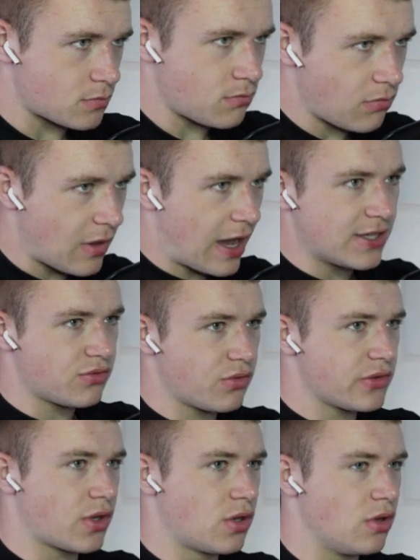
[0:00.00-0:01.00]
As a
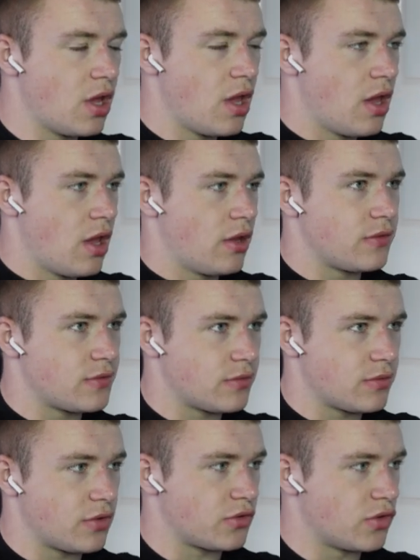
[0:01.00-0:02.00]
result,
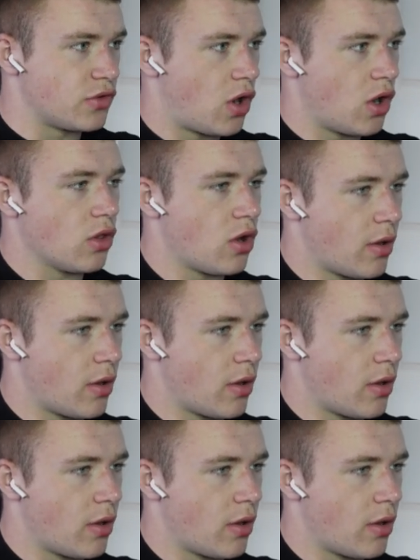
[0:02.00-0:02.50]
there's not a lot of